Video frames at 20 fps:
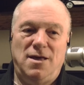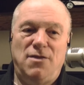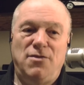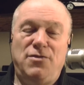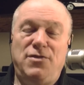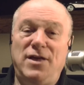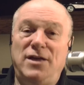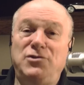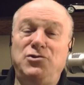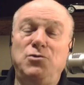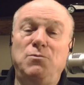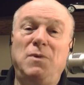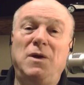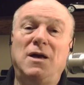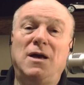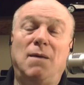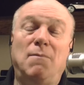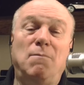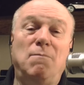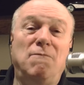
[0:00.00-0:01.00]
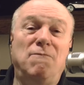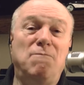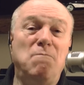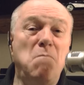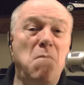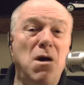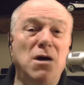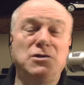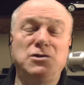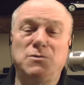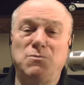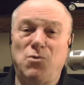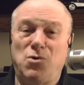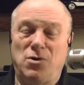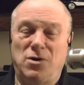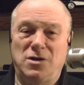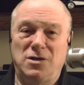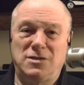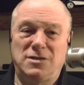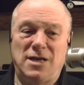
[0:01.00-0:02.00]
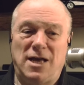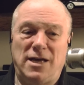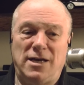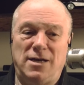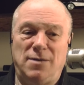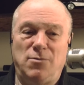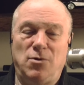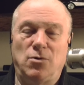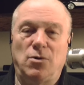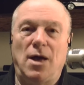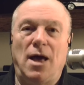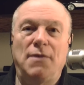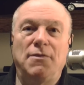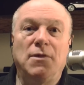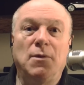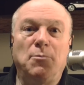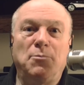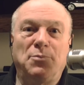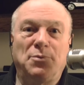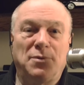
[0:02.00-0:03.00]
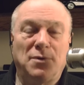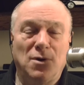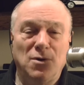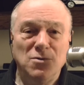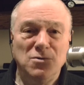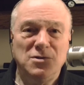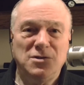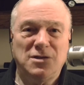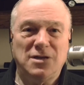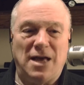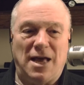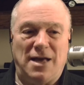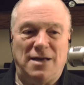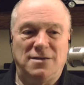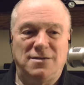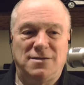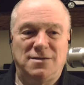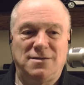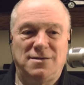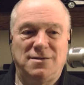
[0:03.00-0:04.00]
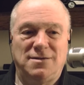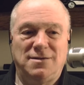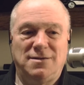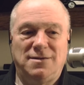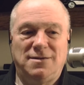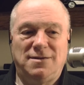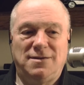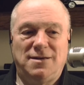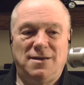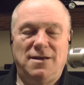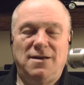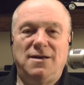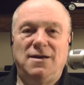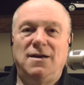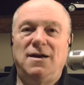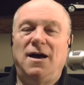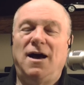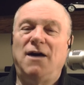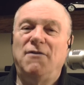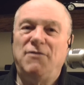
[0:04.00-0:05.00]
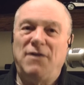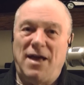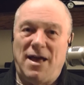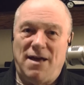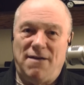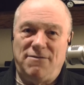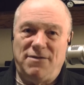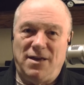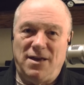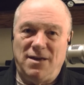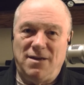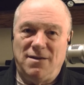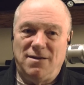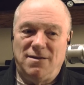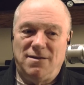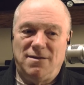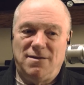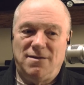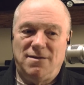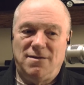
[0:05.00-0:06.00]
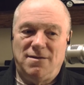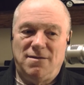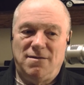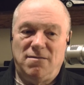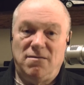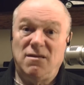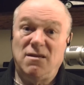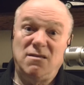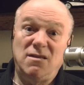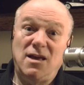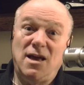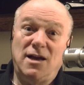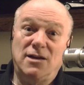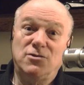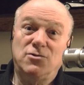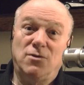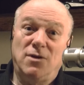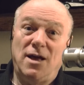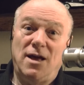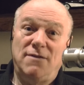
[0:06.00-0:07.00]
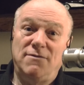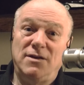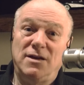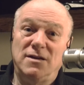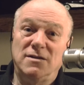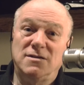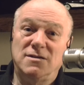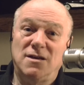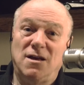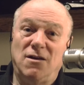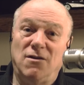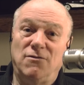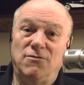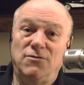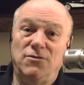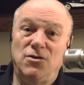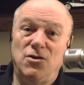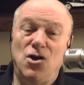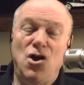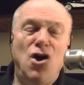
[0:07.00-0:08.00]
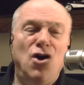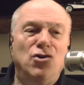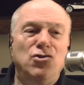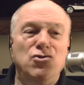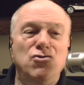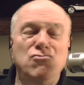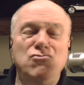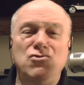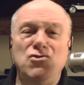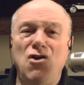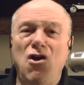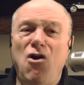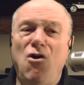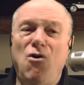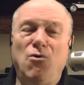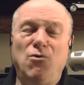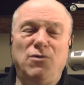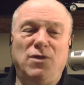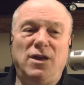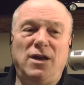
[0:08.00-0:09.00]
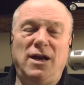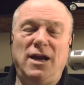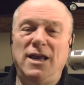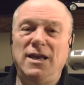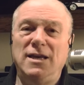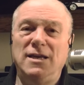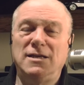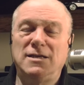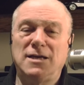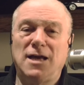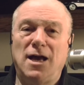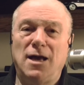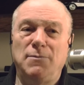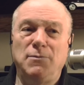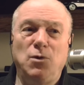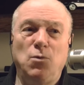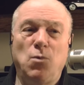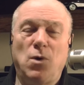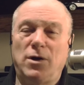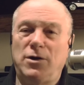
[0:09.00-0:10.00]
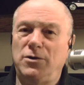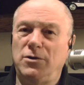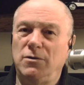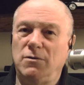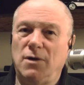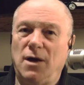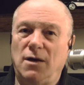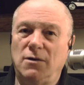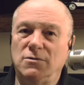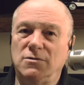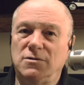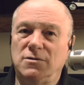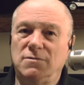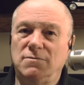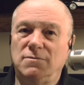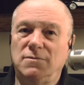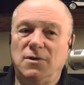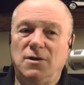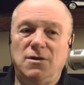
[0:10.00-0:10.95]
That you become much more excited about the process of having than the actual having itself. You know that at any time you want a new house.